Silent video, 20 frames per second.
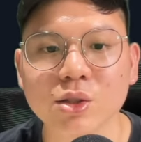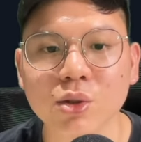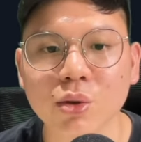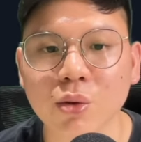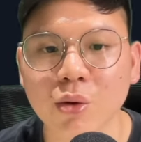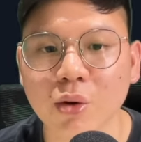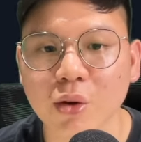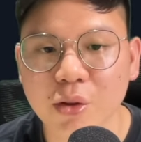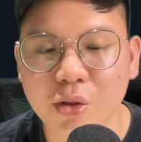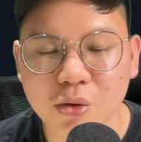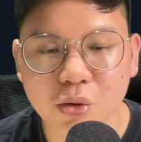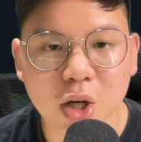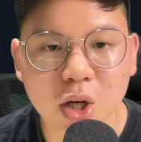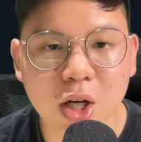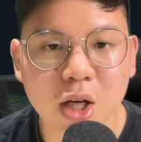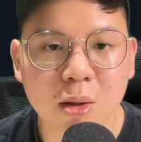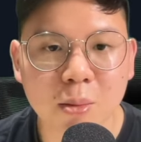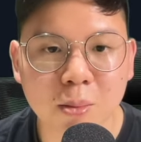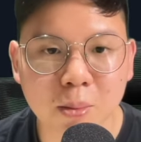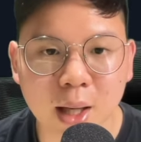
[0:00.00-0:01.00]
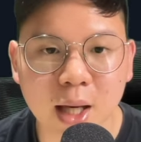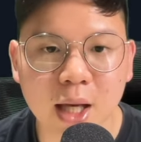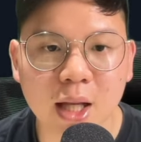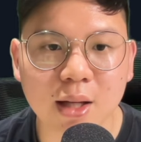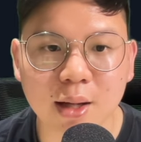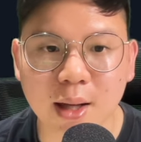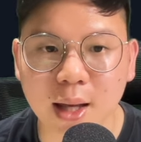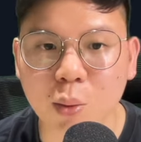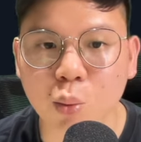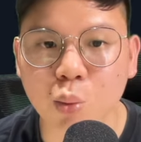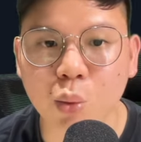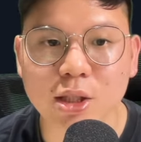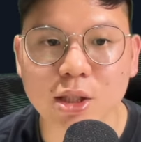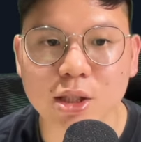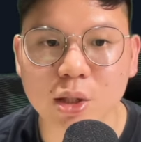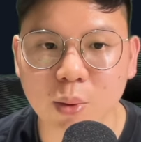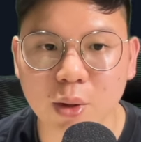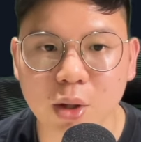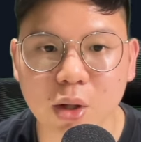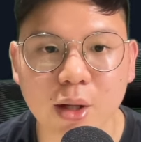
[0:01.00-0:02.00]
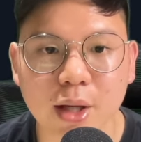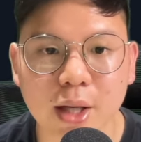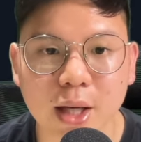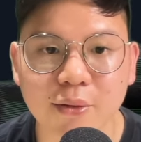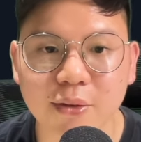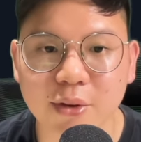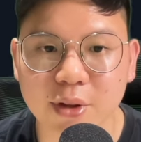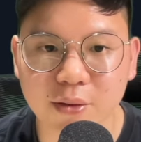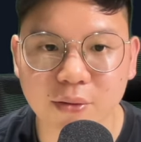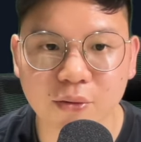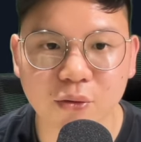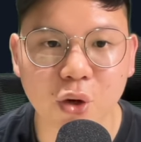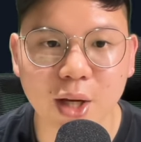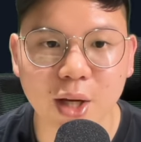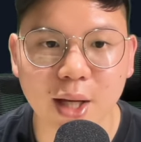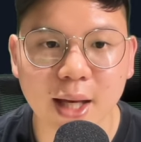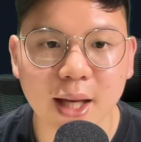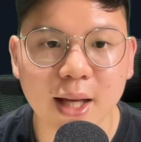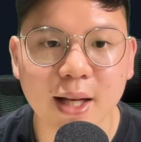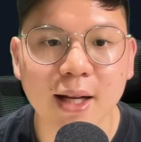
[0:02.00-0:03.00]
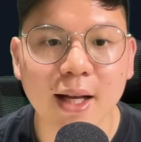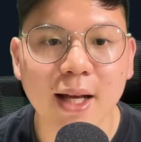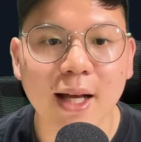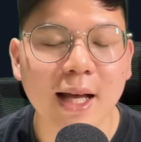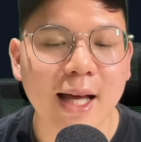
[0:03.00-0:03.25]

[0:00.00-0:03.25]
So three main game weeks that we're looking at for the free hit.